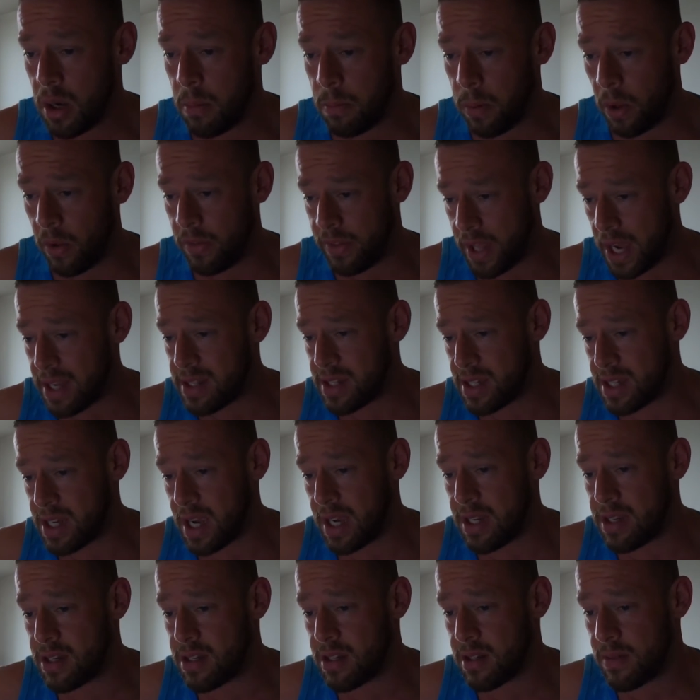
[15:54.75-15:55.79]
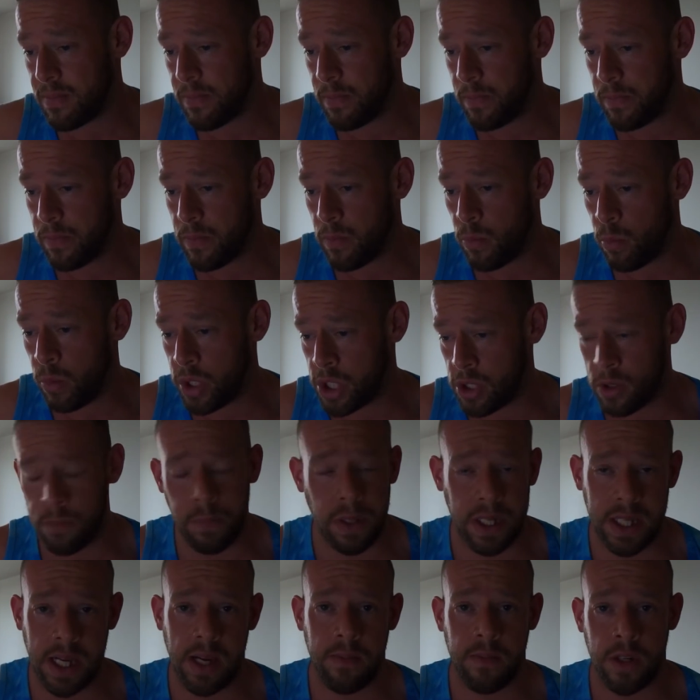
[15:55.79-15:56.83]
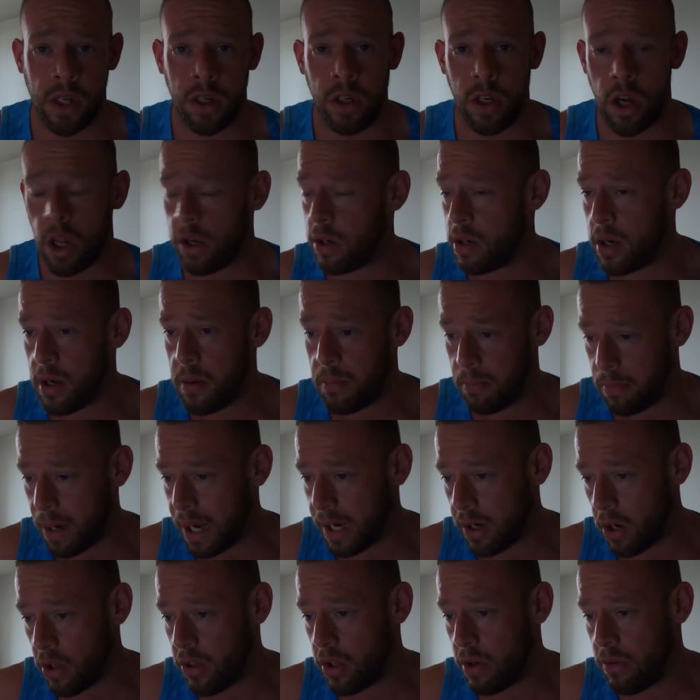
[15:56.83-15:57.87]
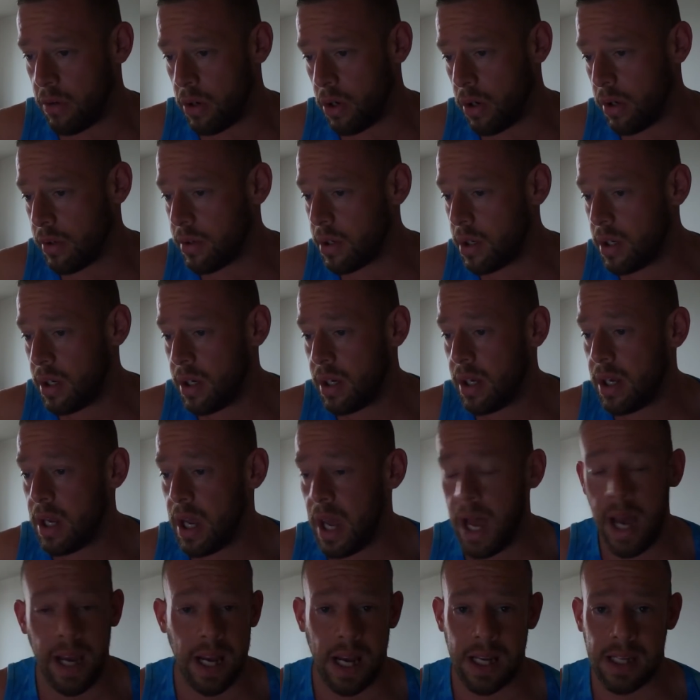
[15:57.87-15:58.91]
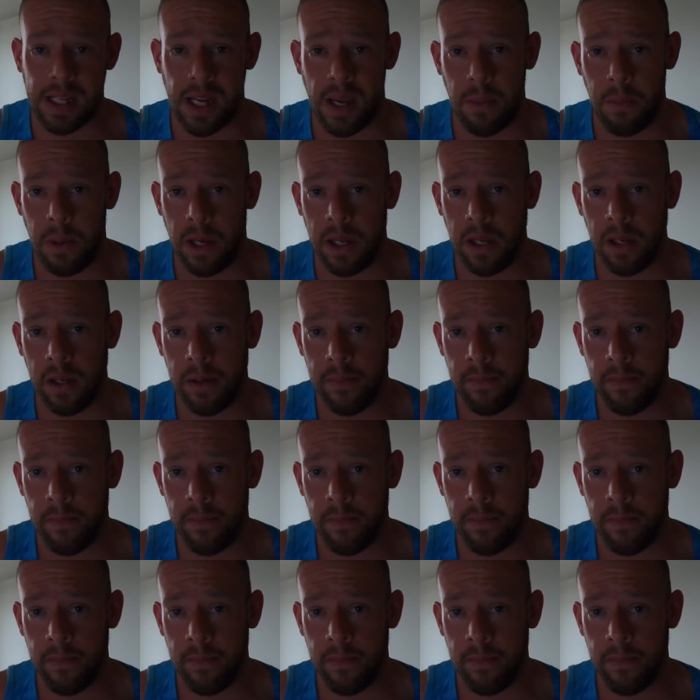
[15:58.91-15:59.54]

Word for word: But then says we should be tipped and gone back on the road ASAP.